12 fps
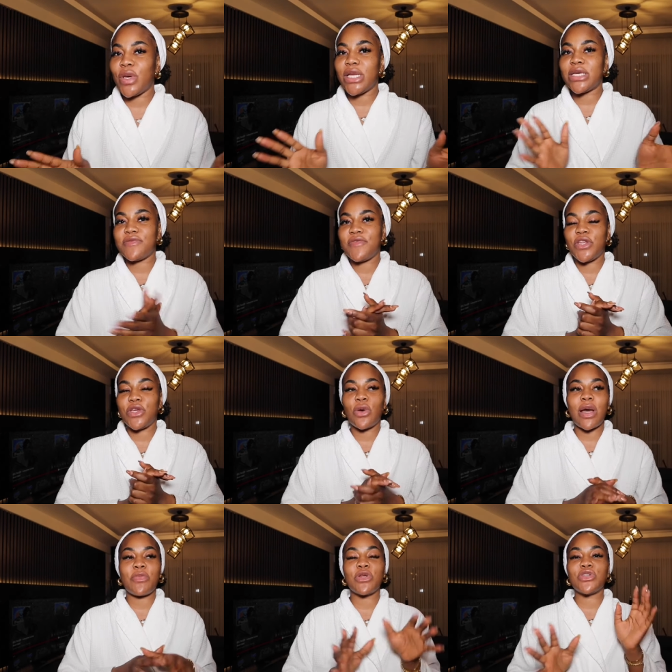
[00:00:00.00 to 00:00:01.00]
In this
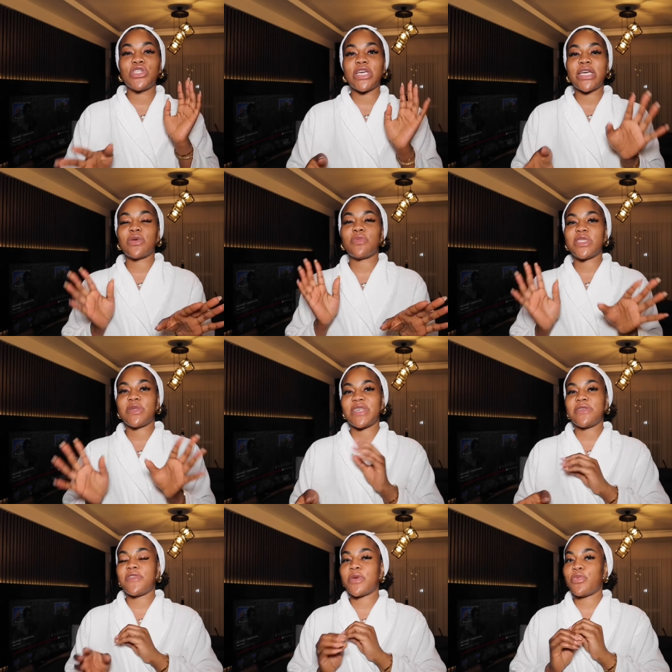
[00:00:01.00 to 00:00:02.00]
video, I'm going to share some
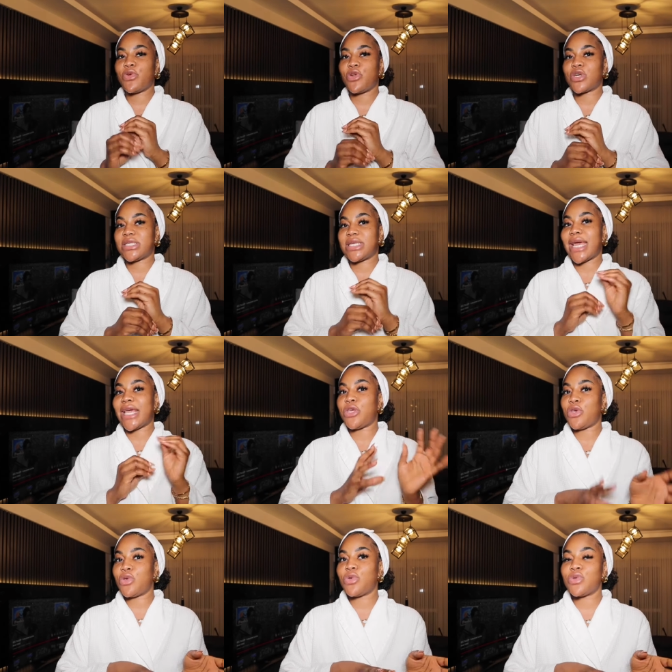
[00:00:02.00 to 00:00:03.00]
specific products that I
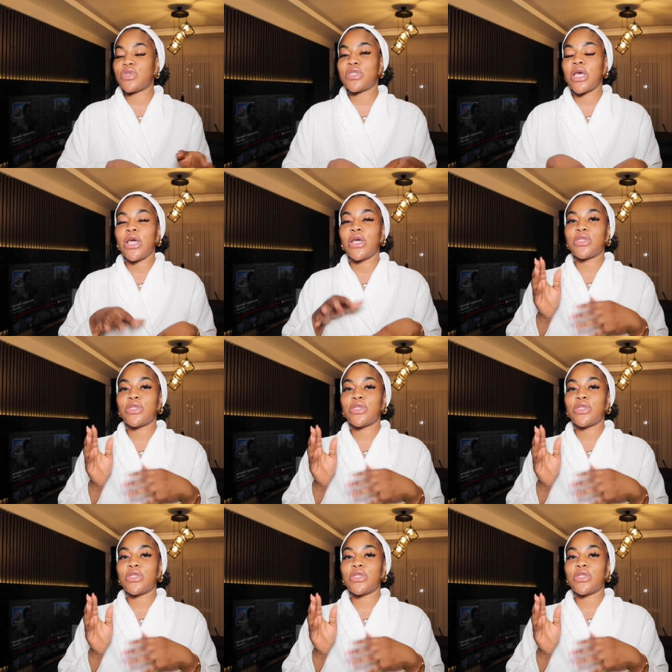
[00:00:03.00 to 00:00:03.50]
use